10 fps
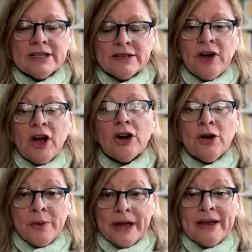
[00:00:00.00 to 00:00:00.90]
It's
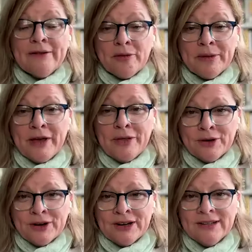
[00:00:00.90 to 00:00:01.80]
far away from
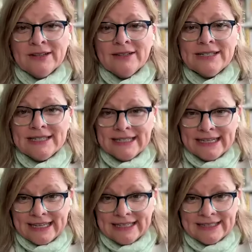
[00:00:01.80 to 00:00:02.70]
other
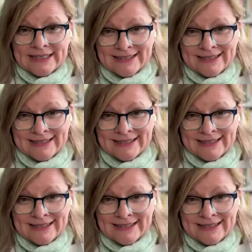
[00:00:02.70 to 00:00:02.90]
cities.